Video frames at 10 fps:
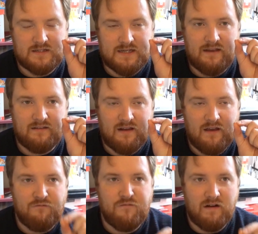
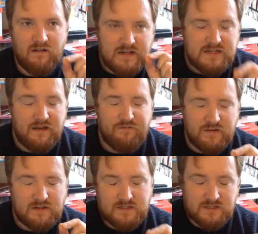setting a very
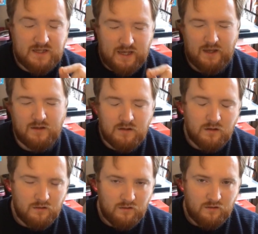definite
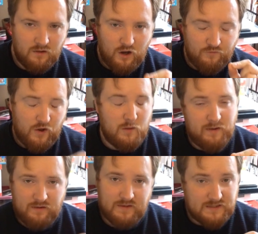scale of how
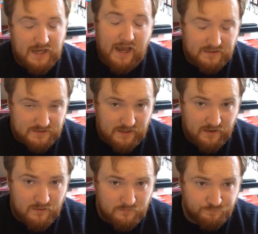big these cats
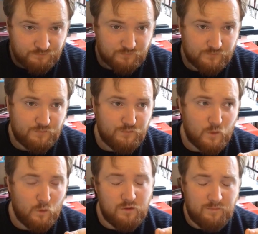are
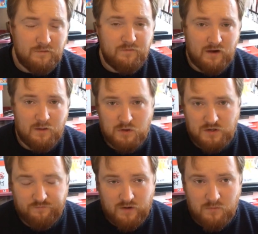would have been
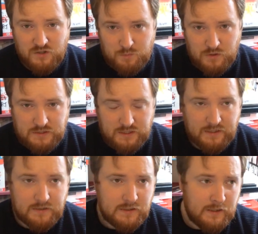very much
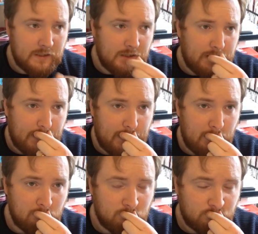appreciated.
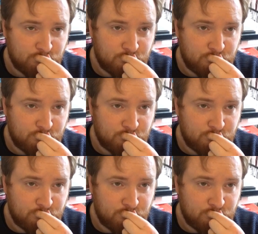I